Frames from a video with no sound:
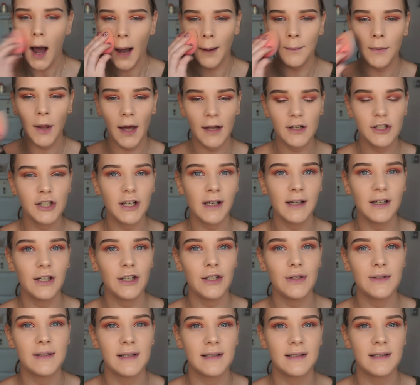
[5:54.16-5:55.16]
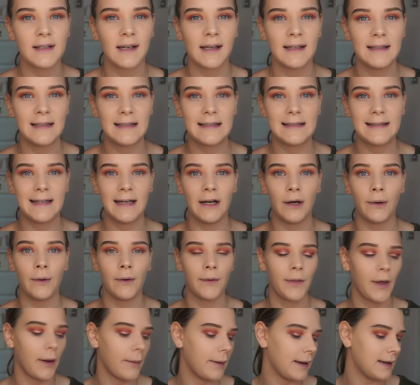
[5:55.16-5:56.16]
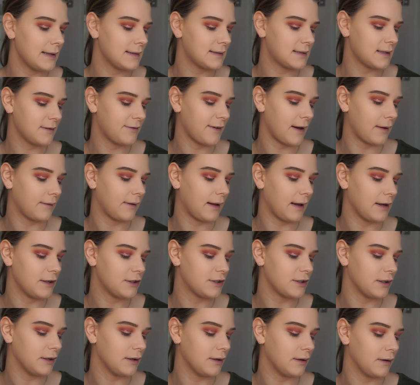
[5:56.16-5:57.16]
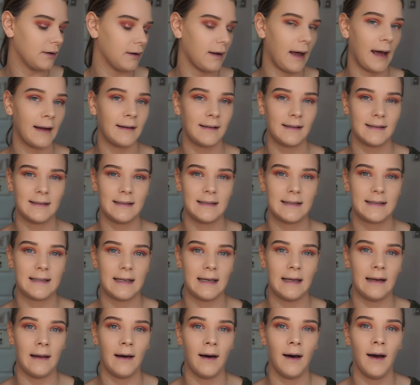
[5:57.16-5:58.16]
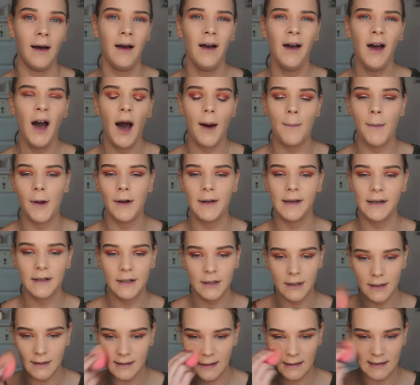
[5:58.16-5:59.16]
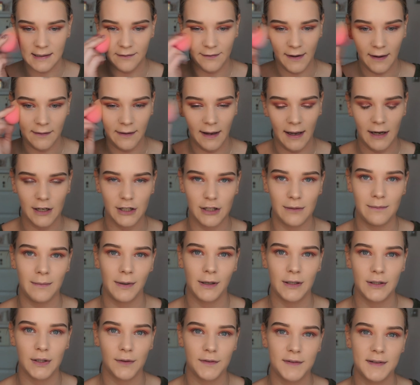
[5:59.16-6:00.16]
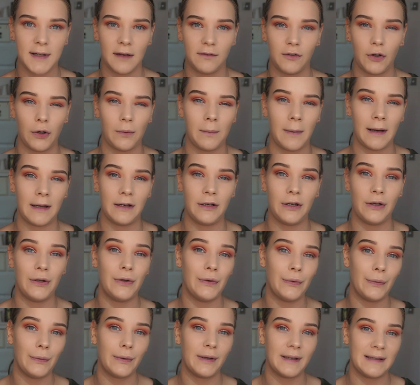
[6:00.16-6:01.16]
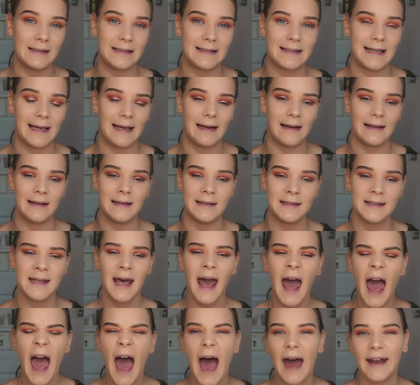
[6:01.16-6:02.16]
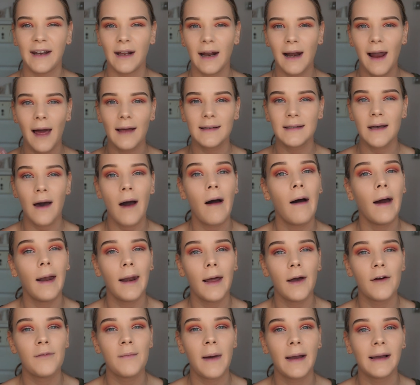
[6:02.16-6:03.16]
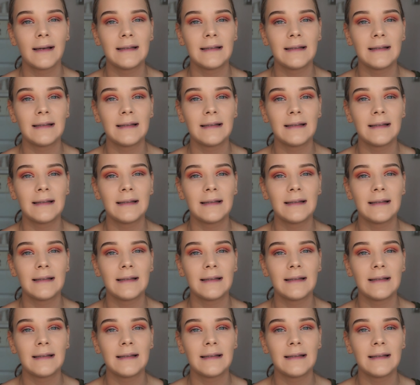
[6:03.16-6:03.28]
I'm not actually going to use it to conceal, although it is the foundation and concealer. I'm only going to use it as a foundation because obviously I've got my new concealers and I like to highlight with my